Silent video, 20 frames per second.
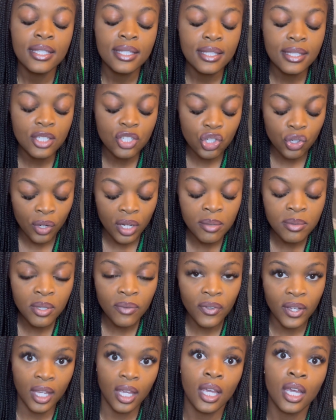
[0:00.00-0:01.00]
streams
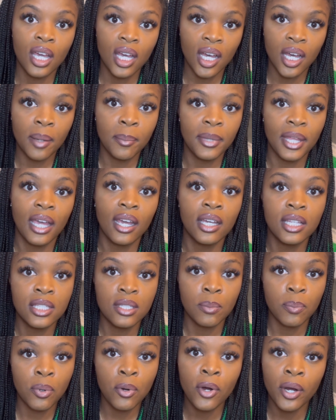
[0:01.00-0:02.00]
of income that could
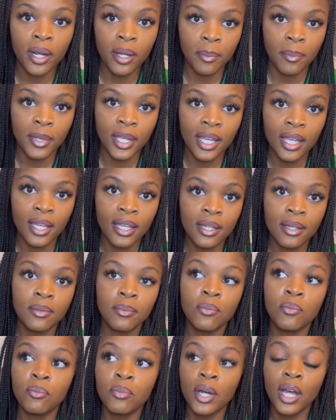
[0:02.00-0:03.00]
support me,
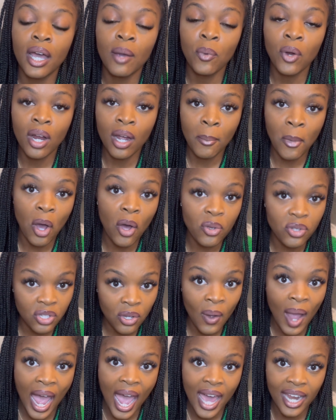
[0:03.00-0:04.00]
but where I'm
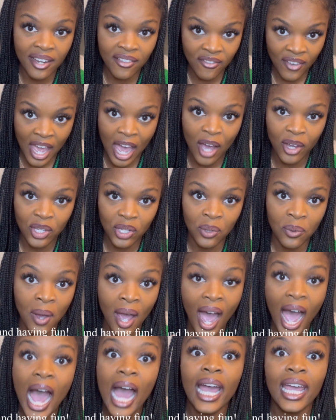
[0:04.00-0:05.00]
also adding value,
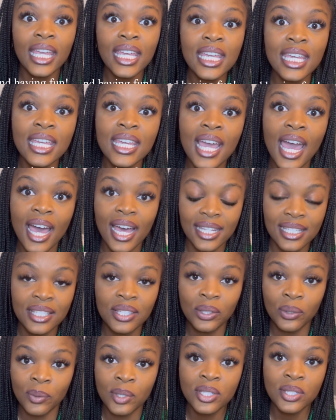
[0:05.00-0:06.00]
i.e. as
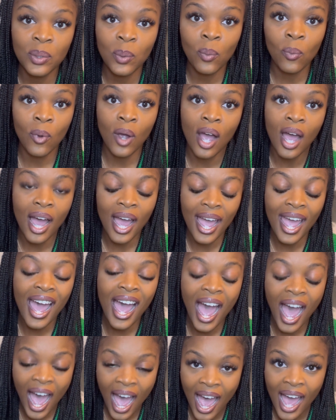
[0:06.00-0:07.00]
to the reason why
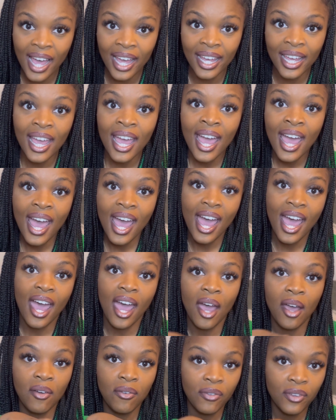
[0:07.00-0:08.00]
I
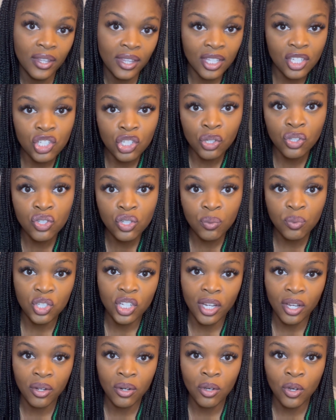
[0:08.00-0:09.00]
have this YouTube
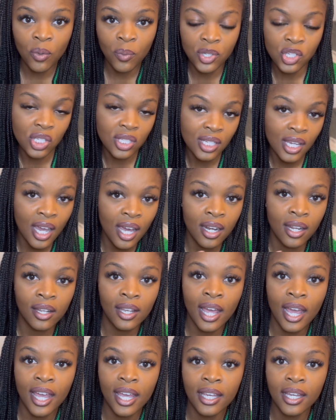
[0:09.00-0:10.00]
channel, which is kind of
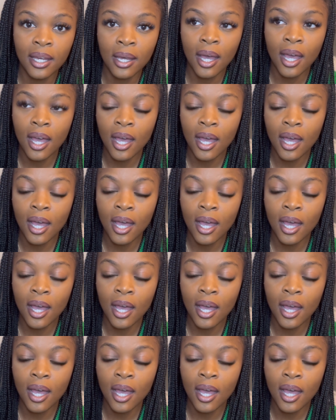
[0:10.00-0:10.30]
like